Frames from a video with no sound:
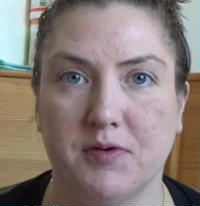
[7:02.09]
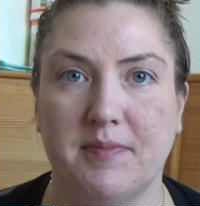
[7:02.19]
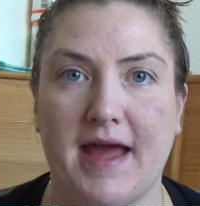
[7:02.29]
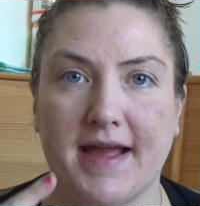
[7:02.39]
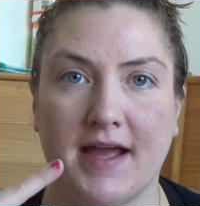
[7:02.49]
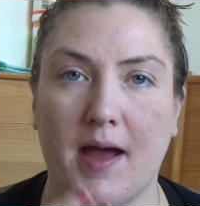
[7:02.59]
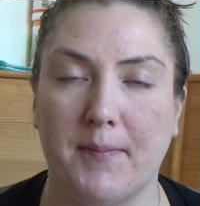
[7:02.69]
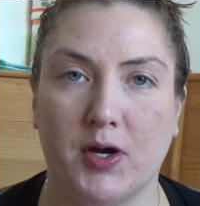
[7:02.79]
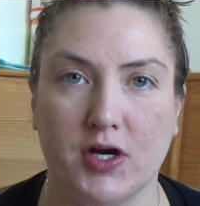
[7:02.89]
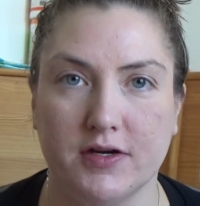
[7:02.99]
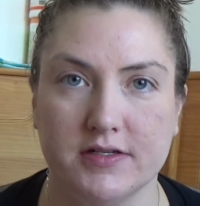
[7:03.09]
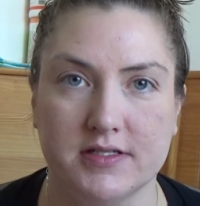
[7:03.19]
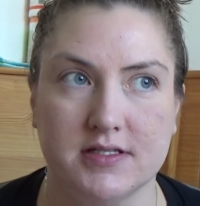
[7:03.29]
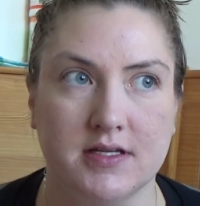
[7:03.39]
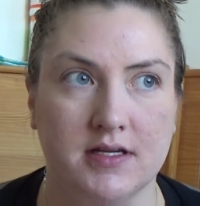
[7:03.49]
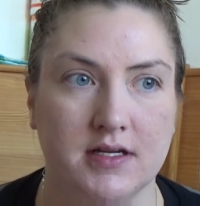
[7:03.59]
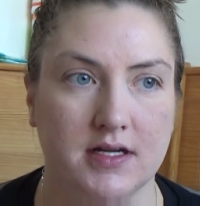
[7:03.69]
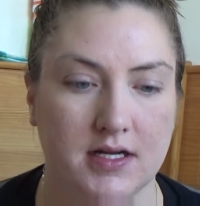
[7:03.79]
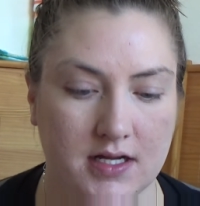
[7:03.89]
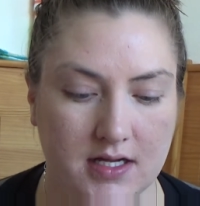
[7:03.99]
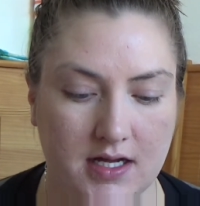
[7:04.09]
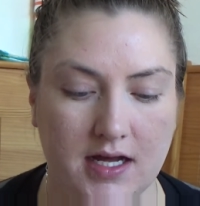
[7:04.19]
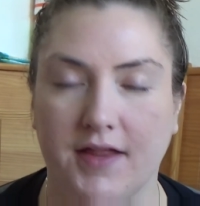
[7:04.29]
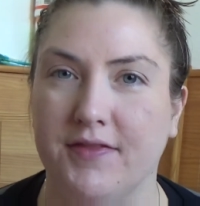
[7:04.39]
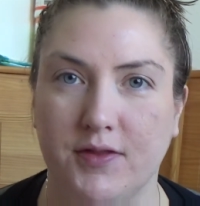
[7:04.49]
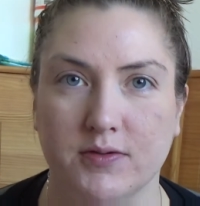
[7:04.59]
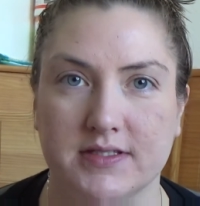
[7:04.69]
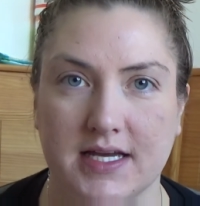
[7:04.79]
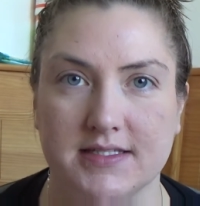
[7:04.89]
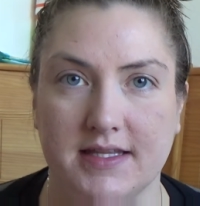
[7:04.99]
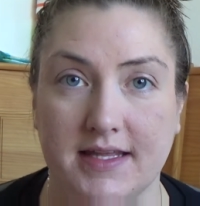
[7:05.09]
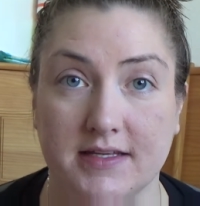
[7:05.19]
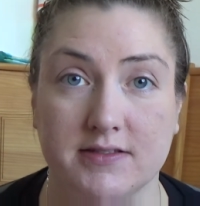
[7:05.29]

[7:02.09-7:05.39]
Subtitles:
bag, a purse, those kinds of things.